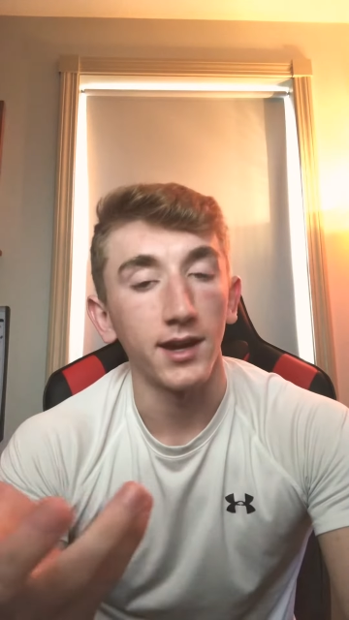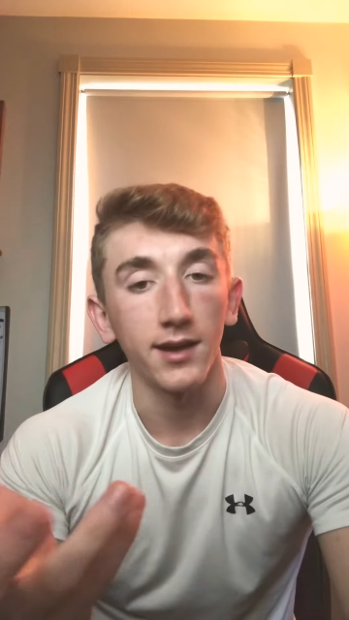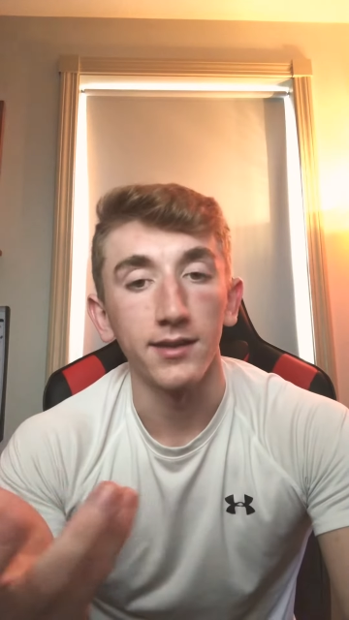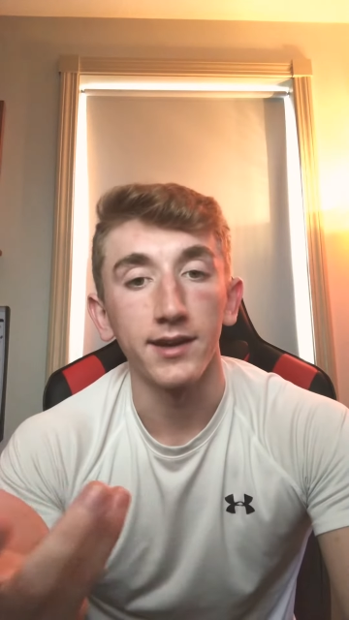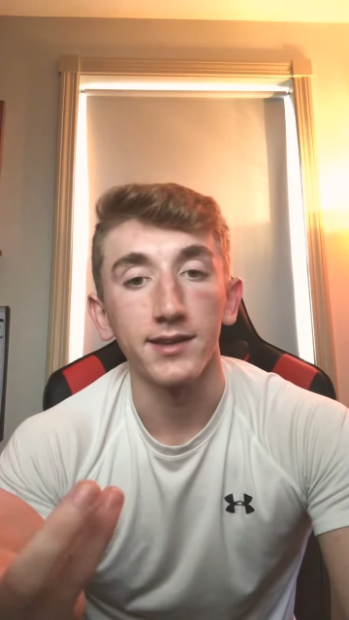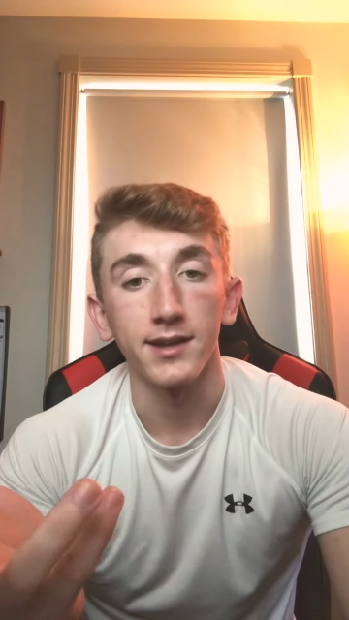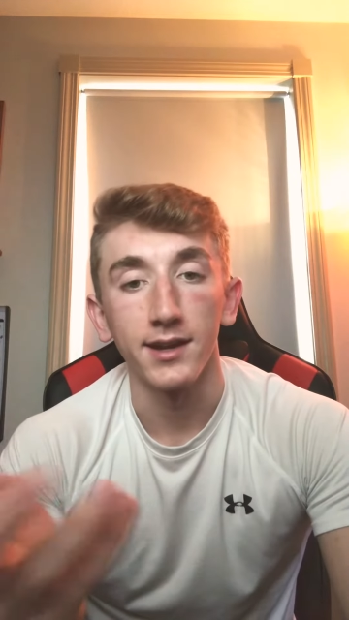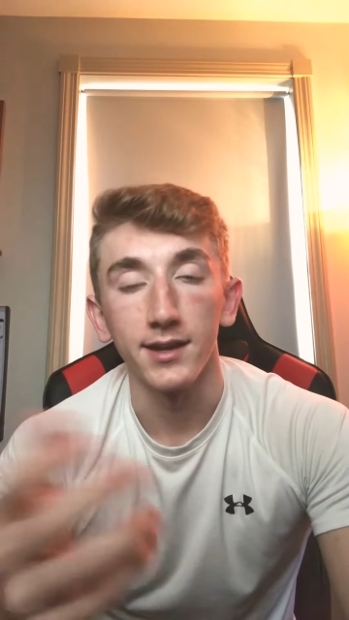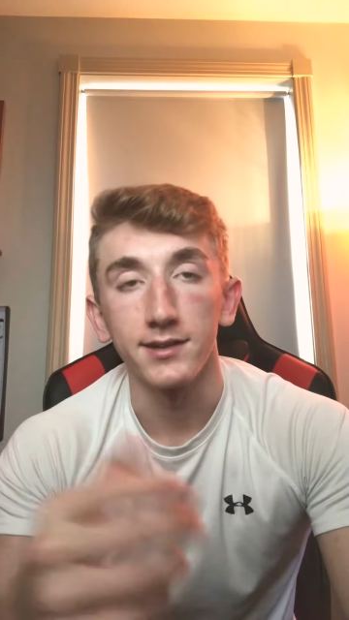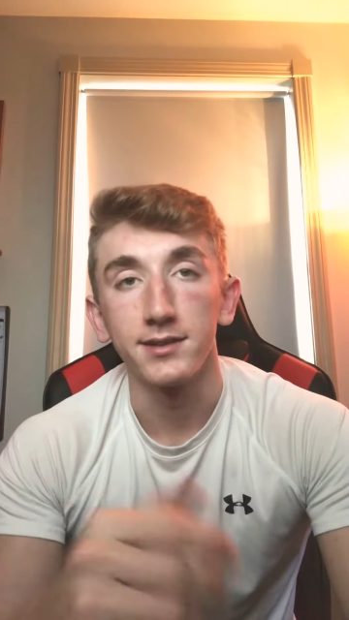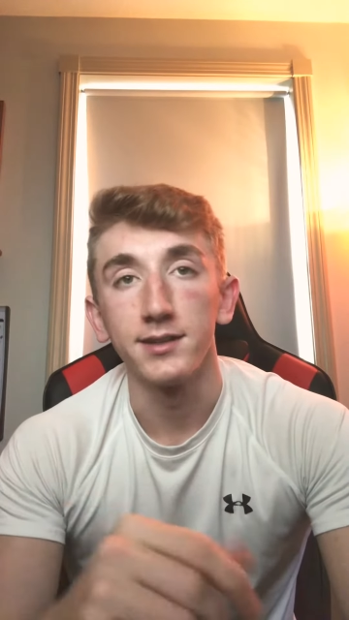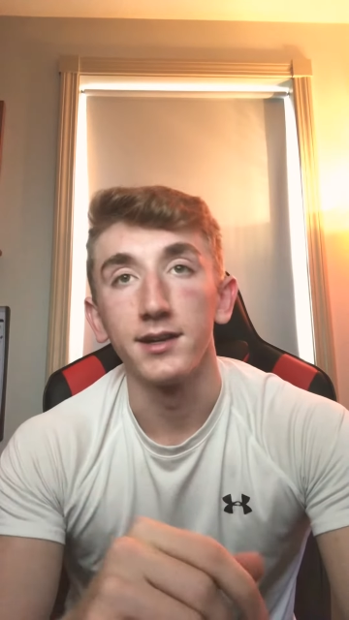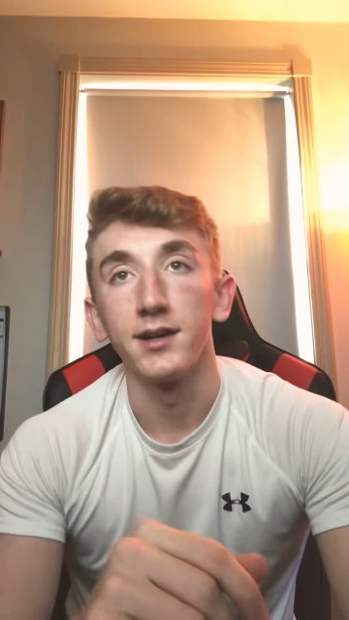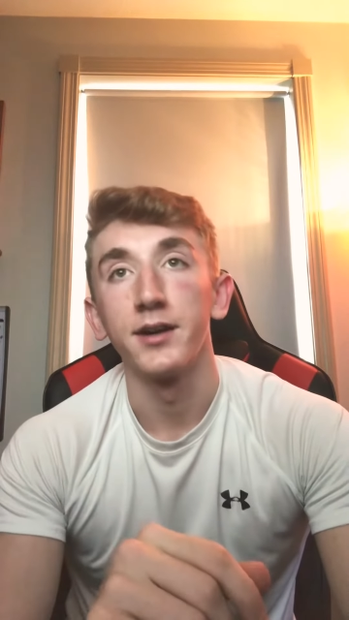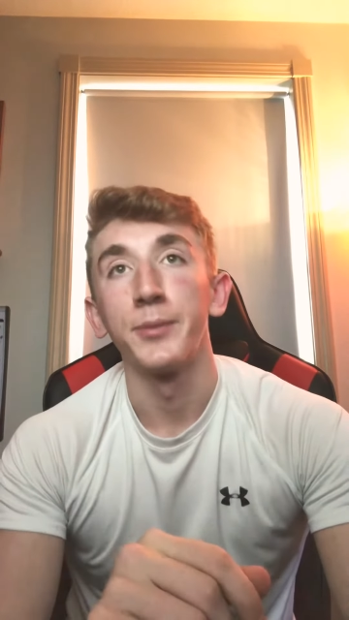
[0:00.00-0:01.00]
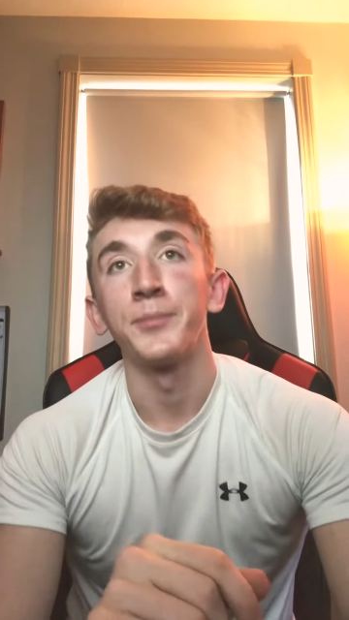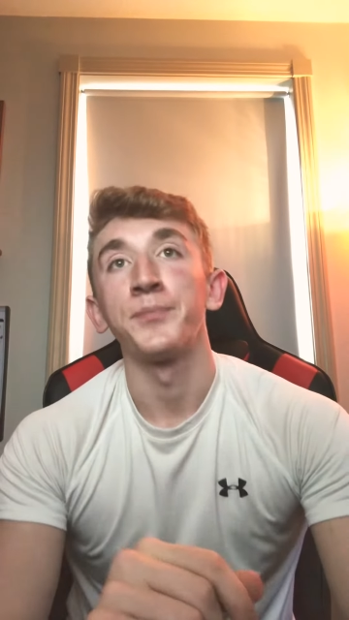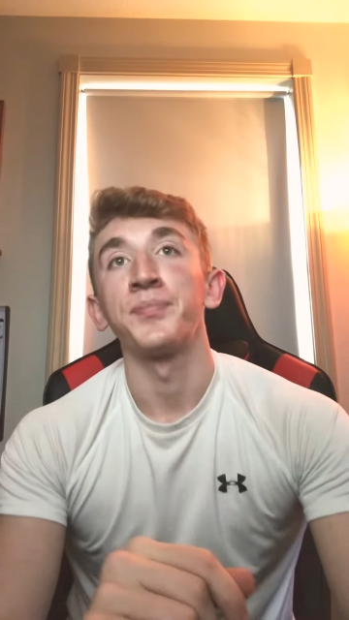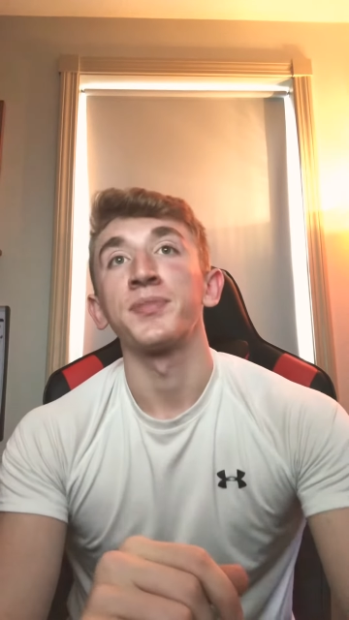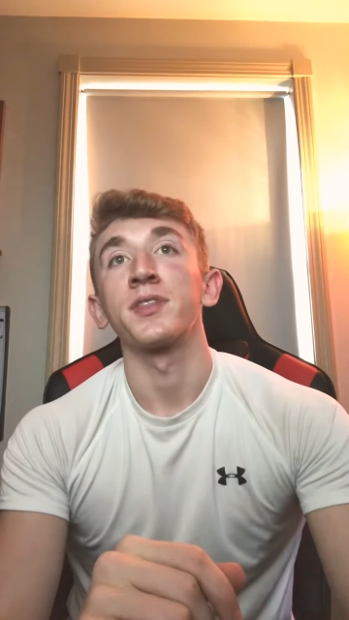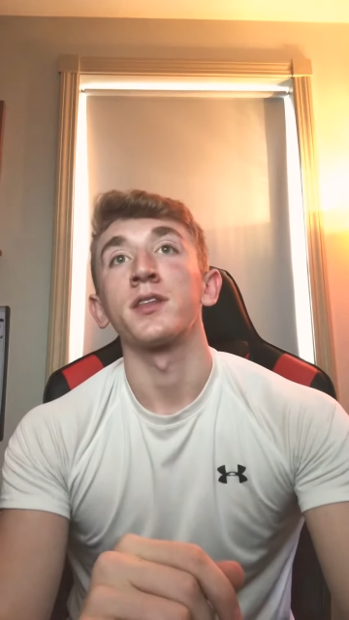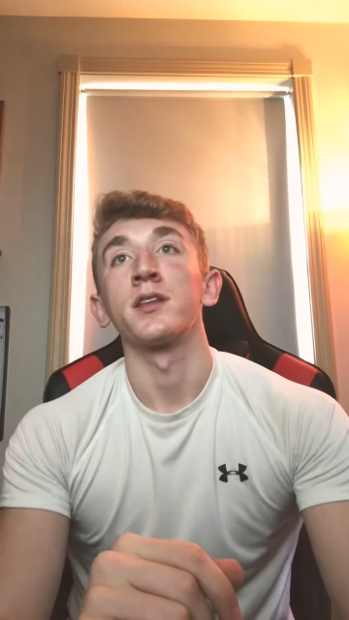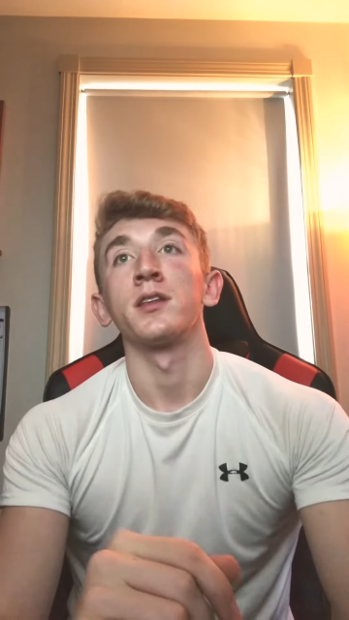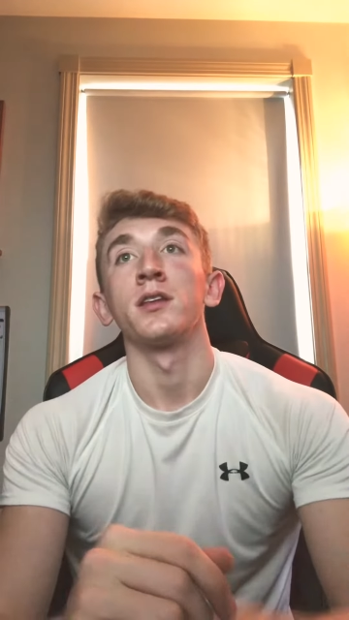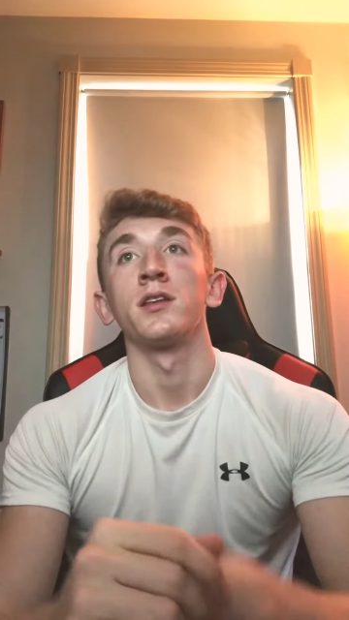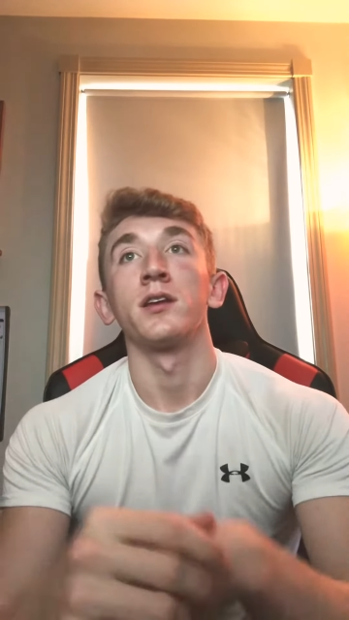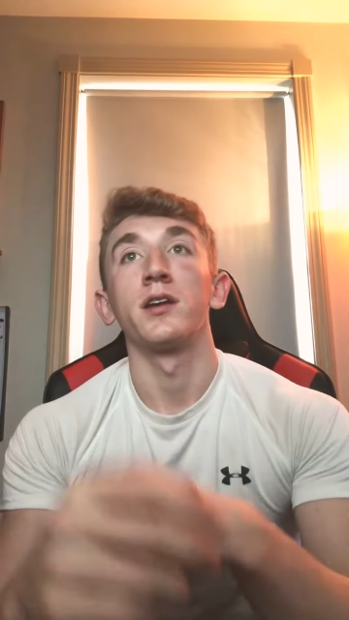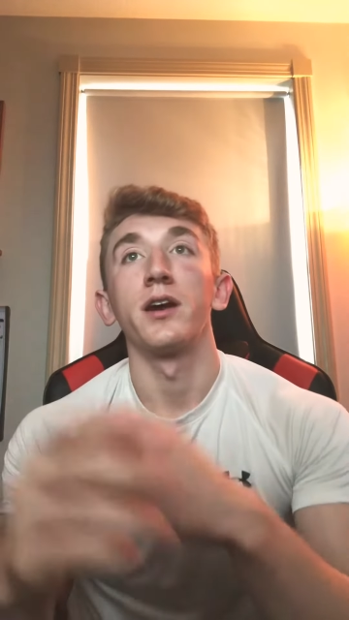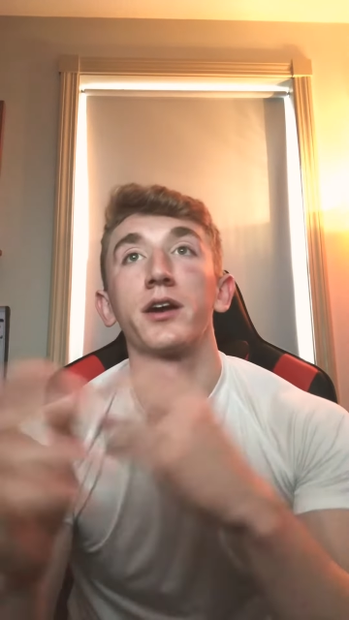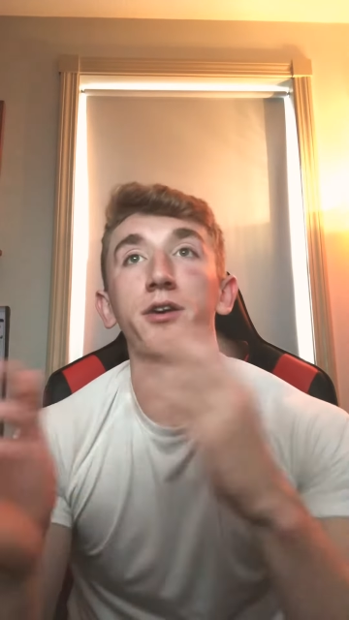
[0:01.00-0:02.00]
I like that idea.
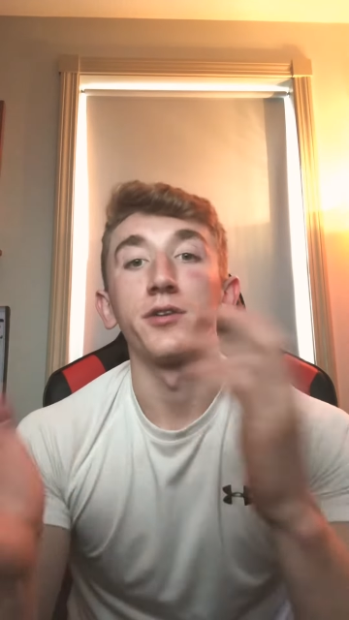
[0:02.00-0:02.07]
I